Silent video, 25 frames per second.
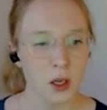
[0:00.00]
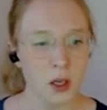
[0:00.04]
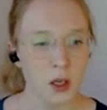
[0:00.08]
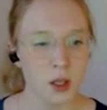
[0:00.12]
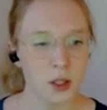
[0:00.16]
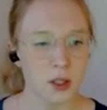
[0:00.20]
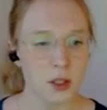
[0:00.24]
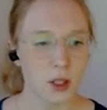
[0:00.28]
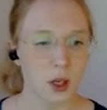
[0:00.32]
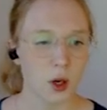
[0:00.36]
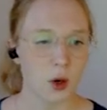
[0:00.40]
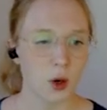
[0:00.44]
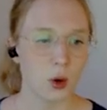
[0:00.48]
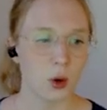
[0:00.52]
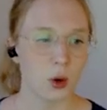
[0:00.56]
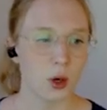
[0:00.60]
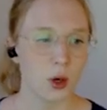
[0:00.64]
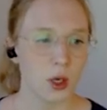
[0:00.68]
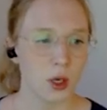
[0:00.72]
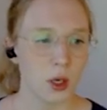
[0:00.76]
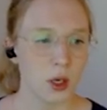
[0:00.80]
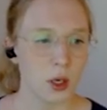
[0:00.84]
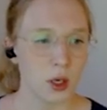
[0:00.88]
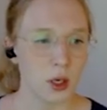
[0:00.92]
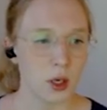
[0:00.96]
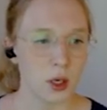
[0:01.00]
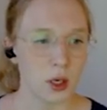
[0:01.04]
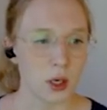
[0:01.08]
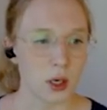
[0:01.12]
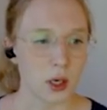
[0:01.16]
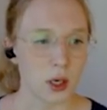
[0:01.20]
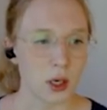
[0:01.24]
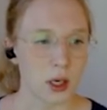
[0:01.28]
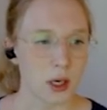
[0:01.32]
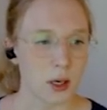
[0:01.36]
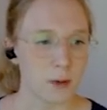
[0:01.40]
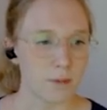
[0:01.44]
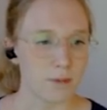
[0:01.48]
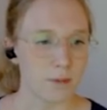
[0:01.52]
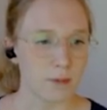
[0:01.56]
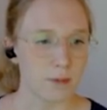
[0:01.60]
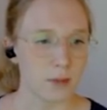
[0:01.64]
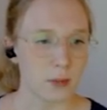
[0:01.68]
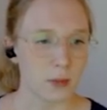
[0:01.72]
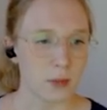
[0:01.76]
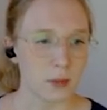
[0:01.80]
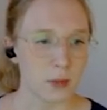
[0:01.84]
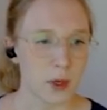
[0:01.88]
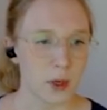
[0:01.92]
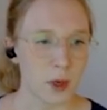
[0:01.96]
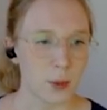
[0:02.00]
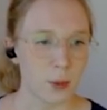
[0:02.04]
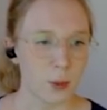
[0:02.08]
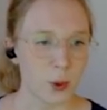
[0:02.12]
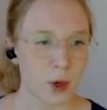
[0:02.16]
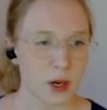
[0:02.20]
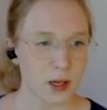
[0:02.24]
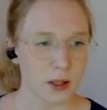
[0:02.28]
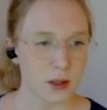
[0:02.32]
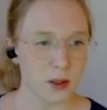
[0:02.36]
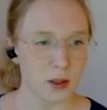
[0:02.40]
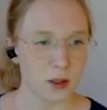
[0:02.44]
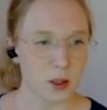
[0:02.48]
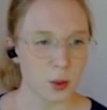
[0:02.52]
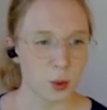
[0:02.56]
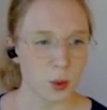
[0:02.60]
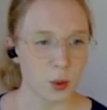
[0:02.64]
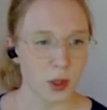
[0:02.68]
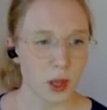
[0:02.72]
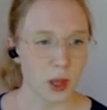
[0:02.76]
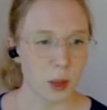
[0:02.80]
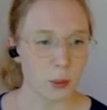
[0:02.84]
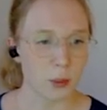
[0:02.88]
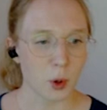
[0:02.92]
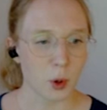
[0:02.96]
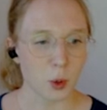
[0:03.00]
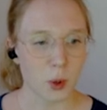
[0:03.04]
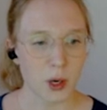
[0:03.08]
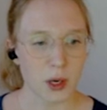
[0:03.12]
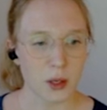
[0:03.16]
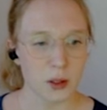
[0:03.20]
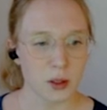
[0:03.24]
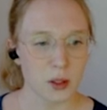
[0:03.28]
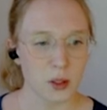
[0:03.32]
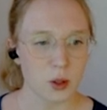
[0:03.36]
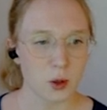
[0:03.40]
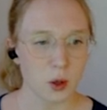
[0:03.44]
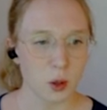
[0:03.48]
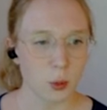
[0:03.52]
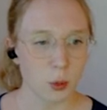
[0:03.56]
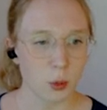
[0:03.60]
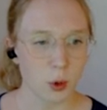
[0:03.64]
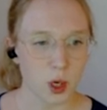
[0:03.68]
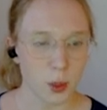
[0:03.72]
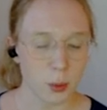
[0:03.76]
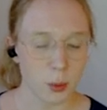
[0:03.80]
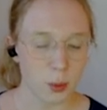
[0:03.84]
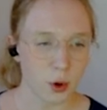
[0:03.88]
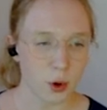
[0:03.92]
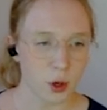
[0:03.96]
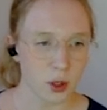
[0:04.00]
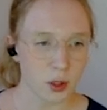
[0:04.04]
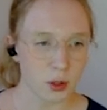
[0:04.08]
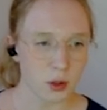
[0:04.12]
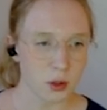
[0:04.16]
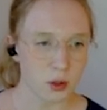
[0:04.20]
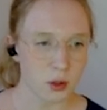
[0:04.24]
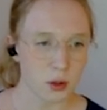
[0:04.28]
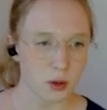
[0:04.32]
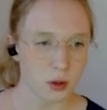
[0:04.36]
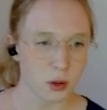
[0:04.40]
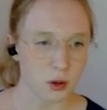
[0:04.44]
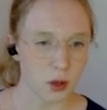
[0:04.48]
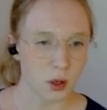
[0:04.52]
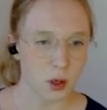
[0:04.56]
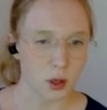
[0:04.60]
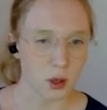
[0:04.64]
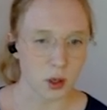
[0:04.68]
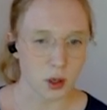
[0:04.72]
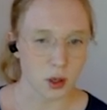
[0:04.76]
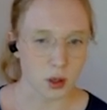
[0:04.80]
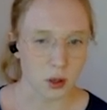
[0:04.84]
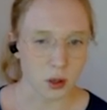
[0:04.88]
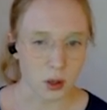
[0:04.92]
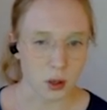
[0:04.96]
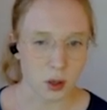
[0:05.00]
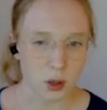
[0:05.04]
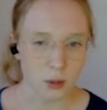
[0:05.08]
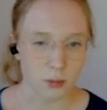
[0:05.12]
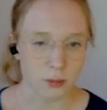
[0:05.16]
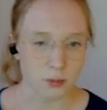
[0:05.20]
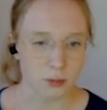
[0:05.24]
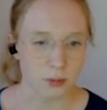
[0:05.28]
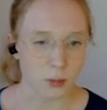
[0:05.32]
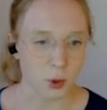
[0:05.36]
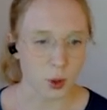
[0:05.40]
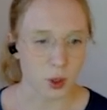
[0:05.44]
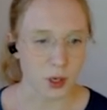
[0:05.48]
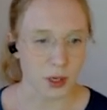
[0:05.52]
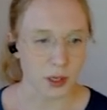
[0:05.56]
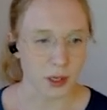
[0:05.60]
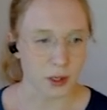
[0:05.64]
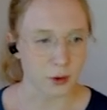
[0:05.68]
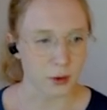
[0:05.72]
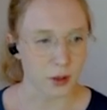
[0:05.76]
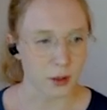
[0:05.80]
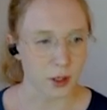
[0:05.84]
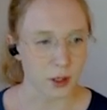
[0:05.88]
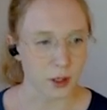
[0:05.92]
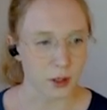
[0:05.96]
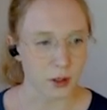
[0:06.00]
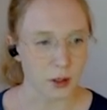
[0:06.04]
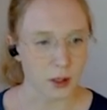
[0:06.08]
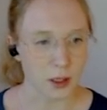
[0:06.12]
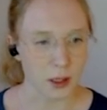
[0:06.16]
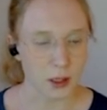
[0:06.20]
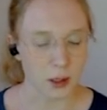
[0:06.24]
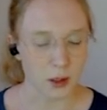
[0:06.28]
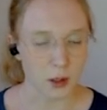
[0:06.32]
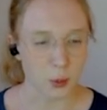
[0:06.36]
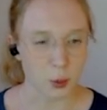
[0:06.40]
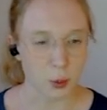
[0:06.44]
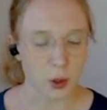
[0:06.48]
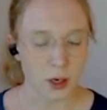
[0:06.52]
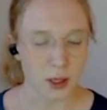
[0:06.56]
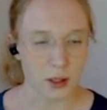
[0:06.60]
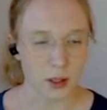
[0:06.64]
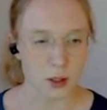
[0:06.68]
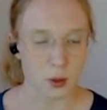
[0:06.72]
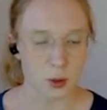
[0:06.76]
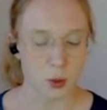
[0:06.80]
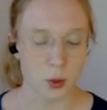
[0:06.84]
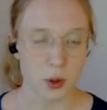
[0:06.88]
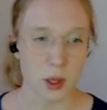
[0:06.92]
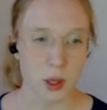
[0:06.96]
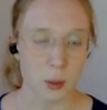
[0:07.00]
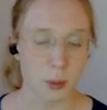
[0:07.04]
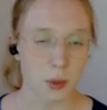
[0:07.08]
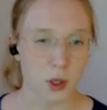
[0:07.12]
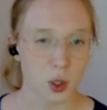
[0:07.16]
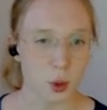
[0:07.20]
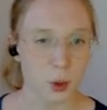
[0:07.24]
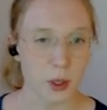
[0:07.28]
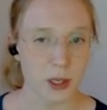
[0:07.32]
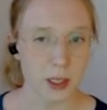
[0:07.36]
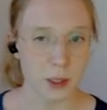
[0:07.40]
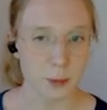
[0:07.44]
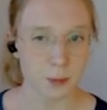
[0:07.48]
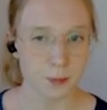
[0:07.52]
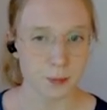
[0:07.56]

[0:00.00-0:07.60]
So um, a practice with number one is not more important or um, or anything than a practice with number 20